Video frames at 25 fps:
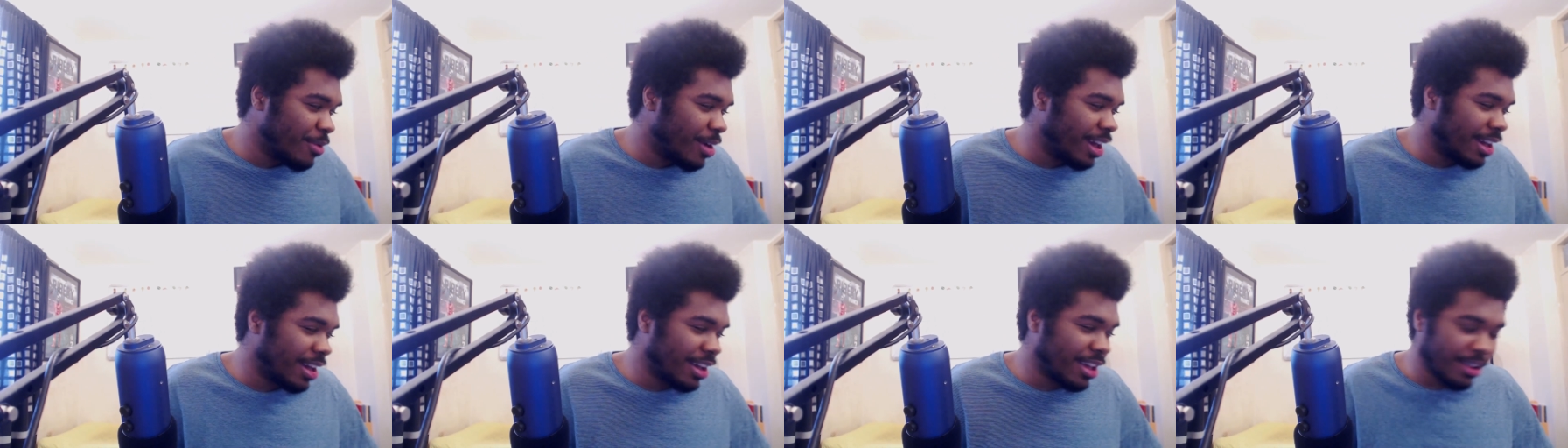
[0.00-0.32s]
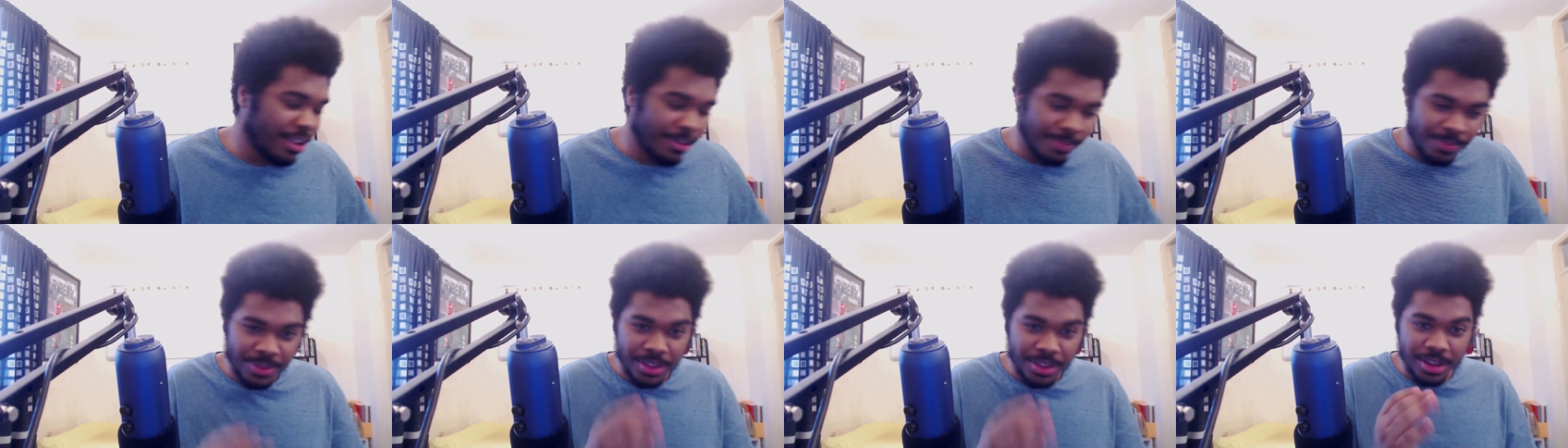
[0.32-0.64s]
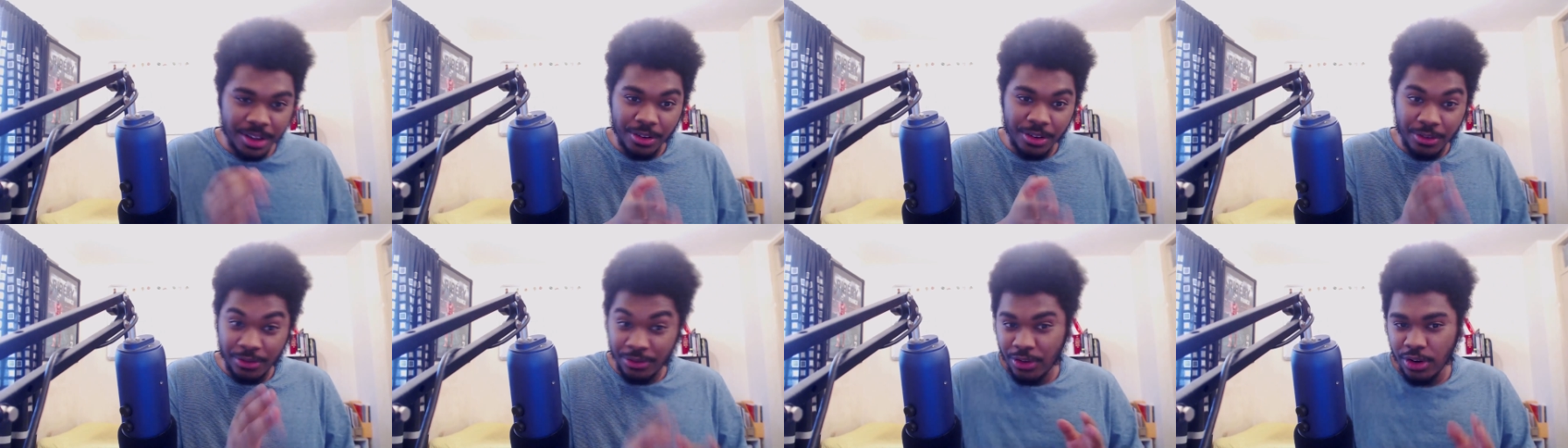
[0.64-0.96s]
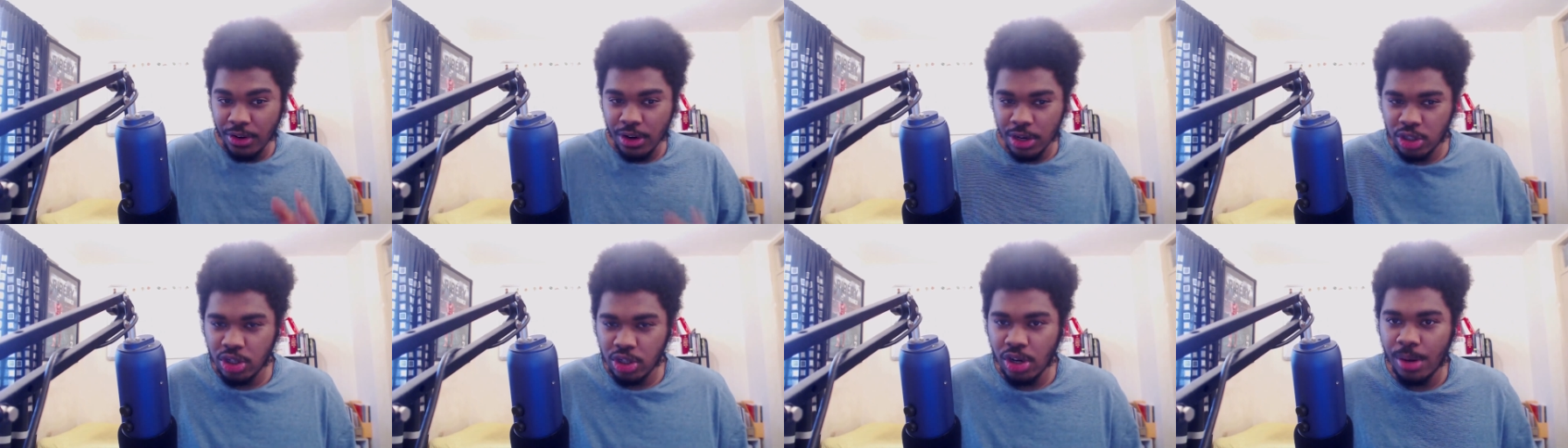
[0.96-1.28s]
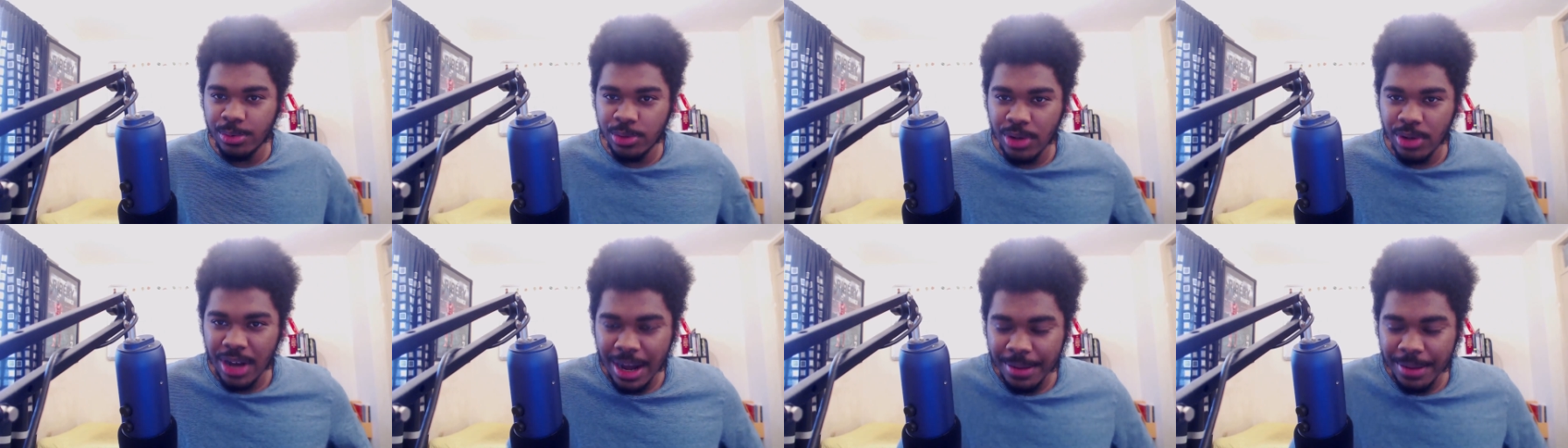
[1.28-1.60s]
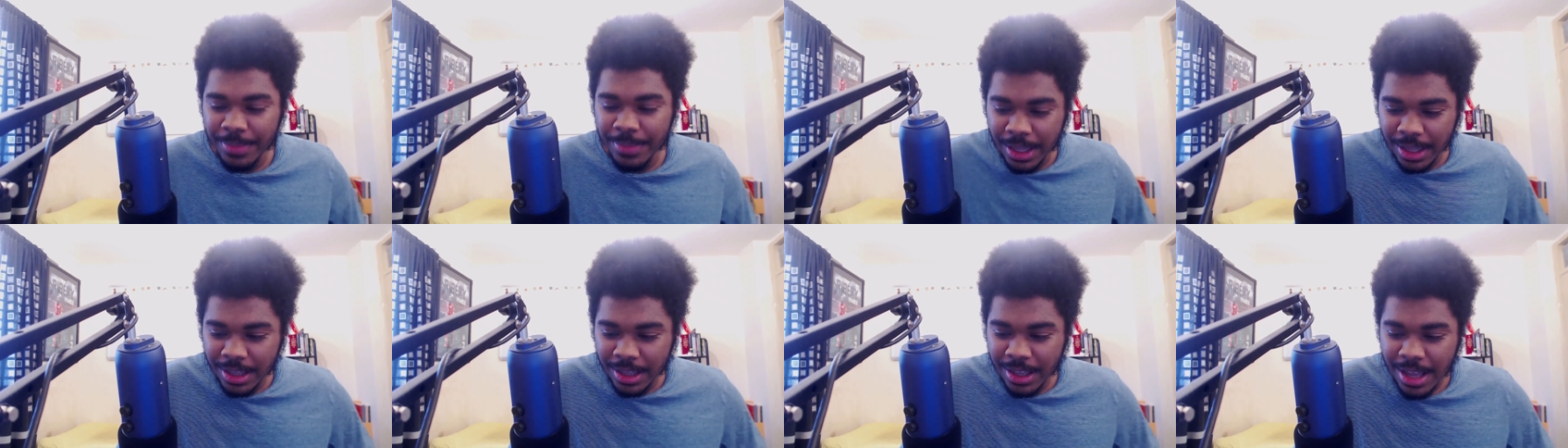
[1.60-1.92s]
like thunderstorms are
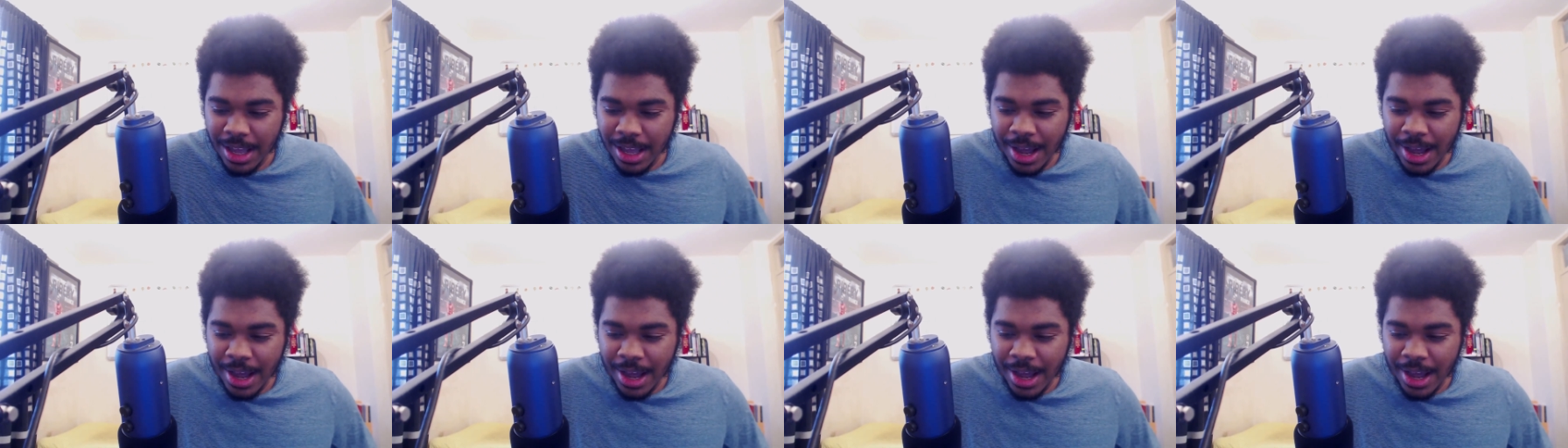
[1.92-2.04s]
happening.